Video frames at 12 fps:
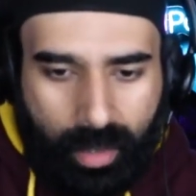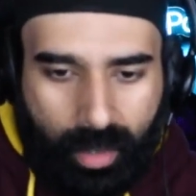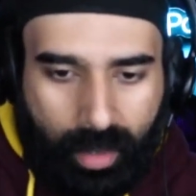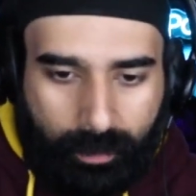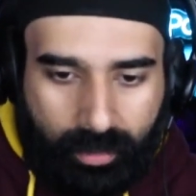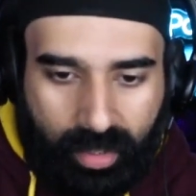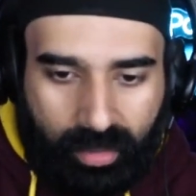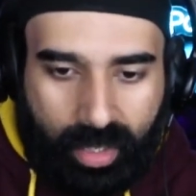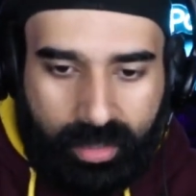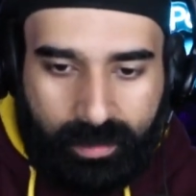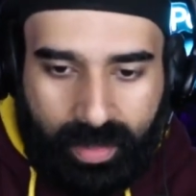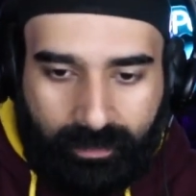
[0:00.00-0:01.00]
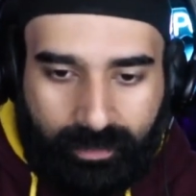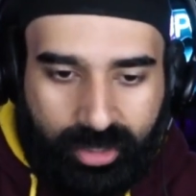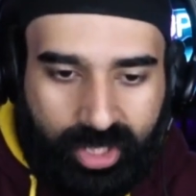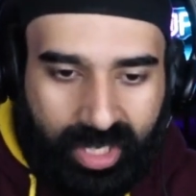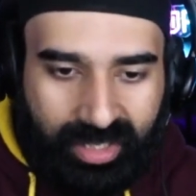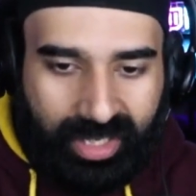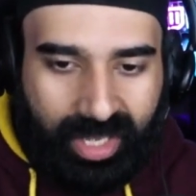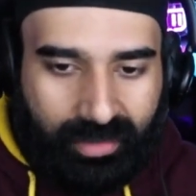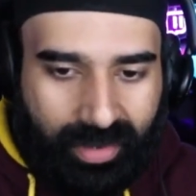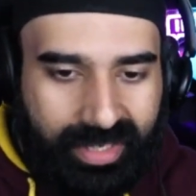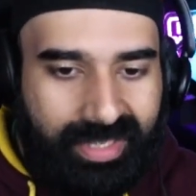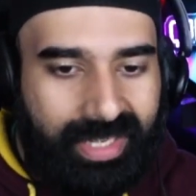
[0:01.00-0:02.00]
Couldn't lock them down for a Chain
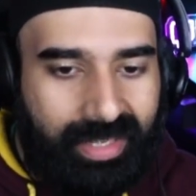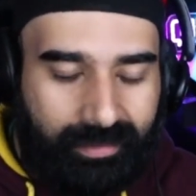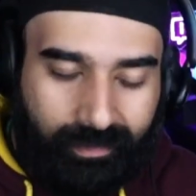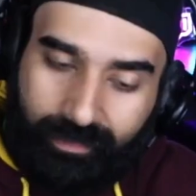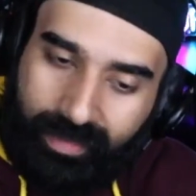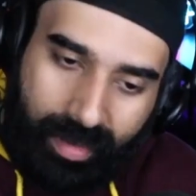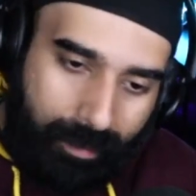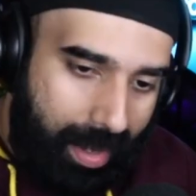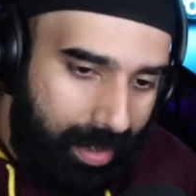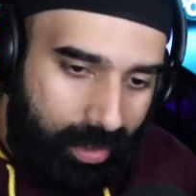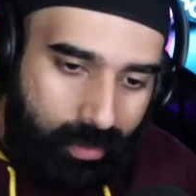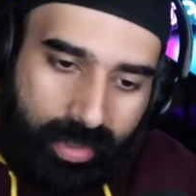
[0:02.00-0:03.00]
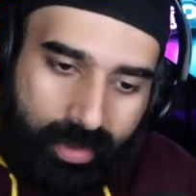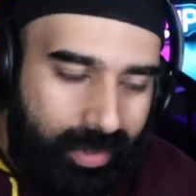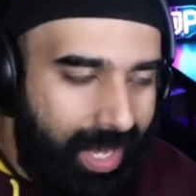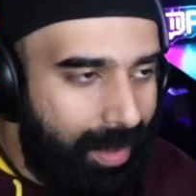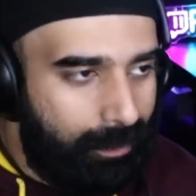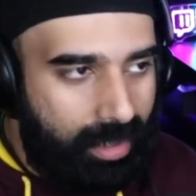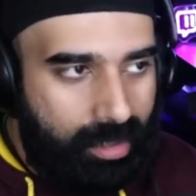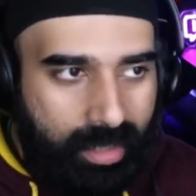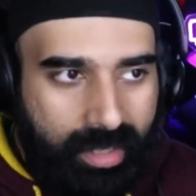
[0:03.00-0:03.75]
Together. I see. Yeah, Mandy, you get me.